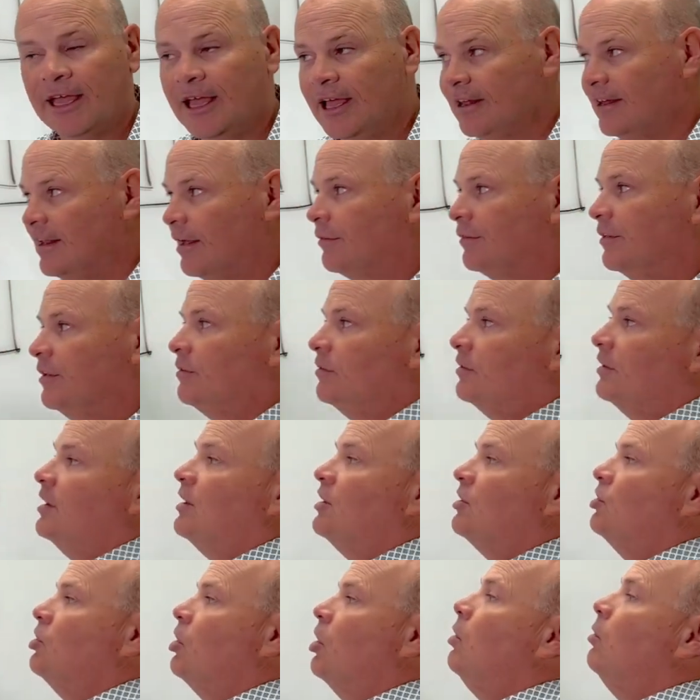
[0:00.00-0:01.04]
Now, this can
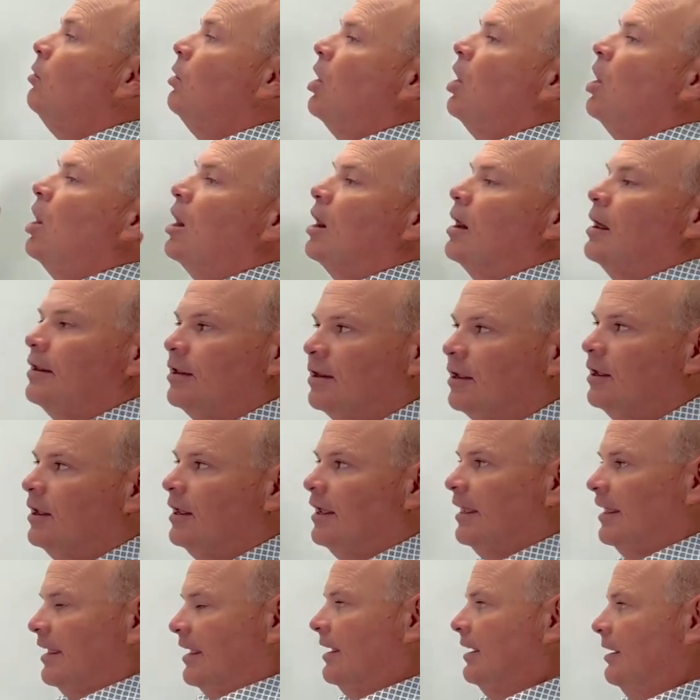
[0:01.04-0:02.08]
go on
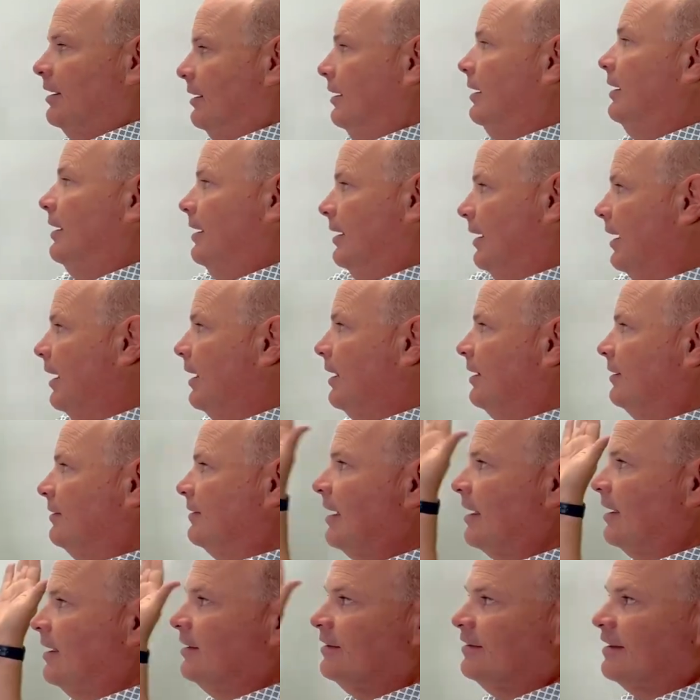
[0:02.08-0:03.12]

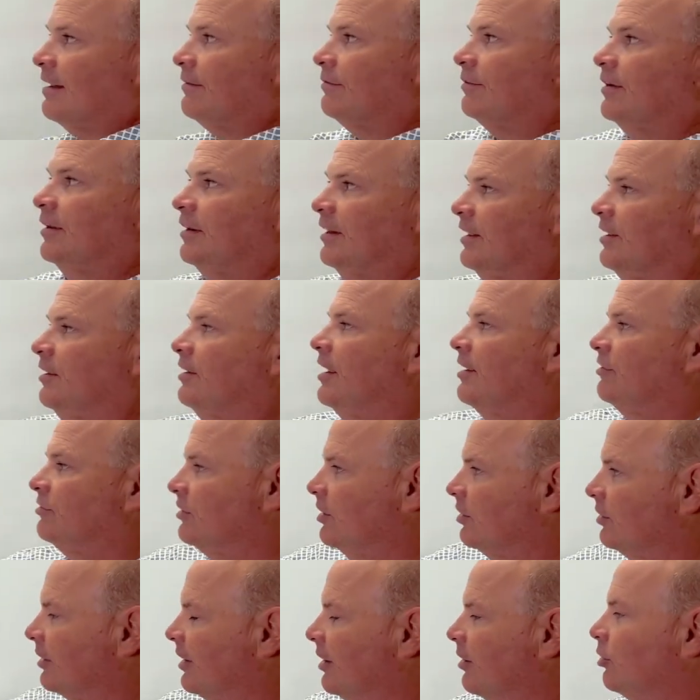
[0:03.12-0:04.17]
indefinitely.
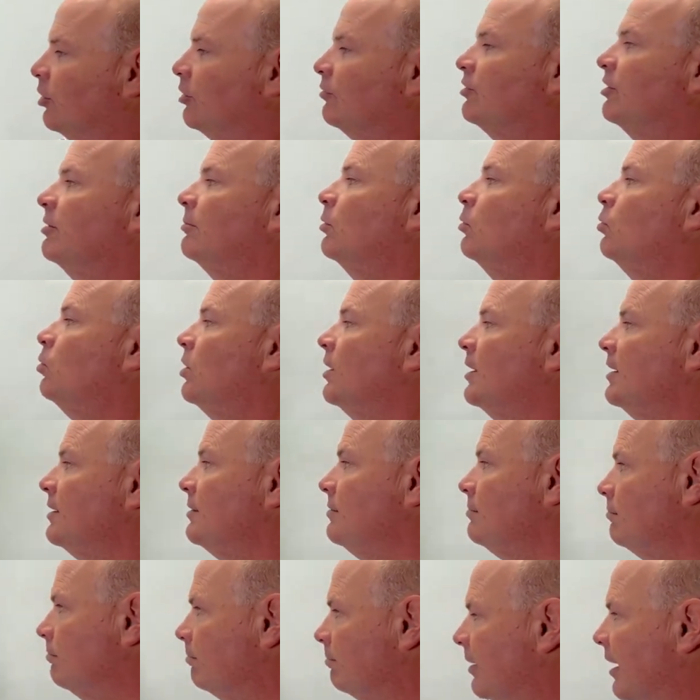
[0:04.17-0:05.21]
Seller counter offer number 1,
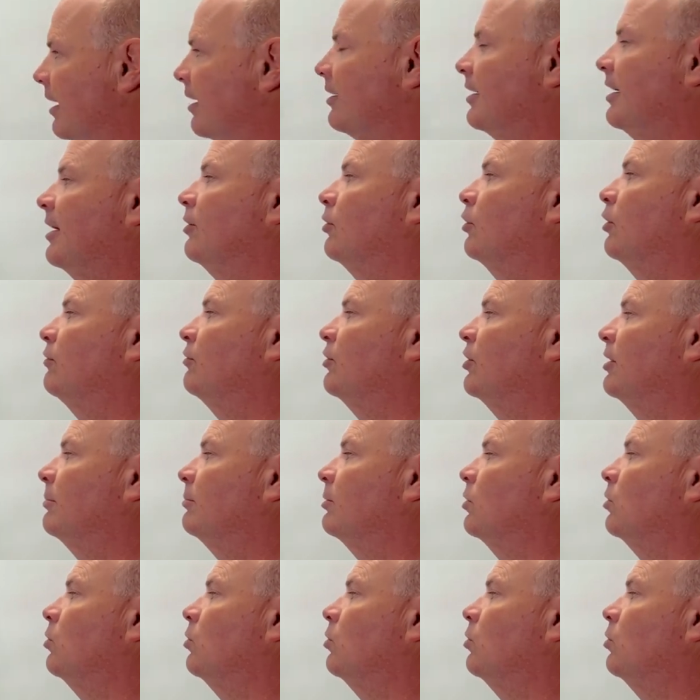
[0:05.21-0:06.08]
buyer counter offer number